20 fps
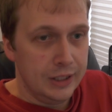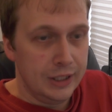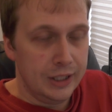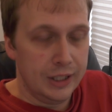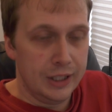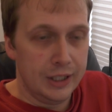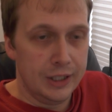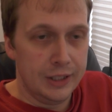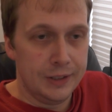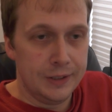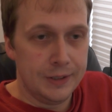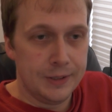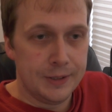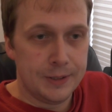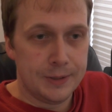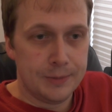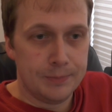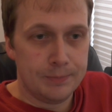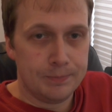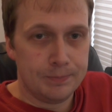
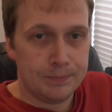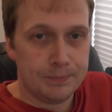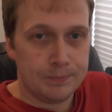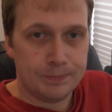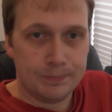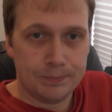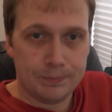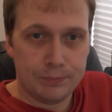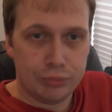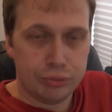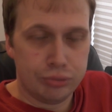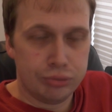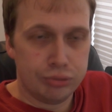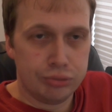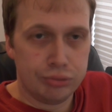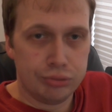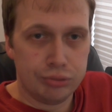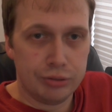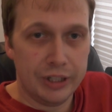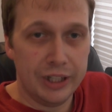And
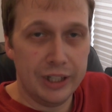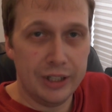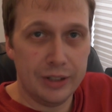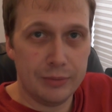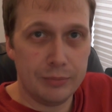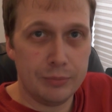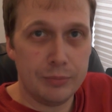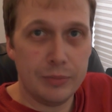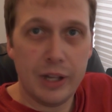it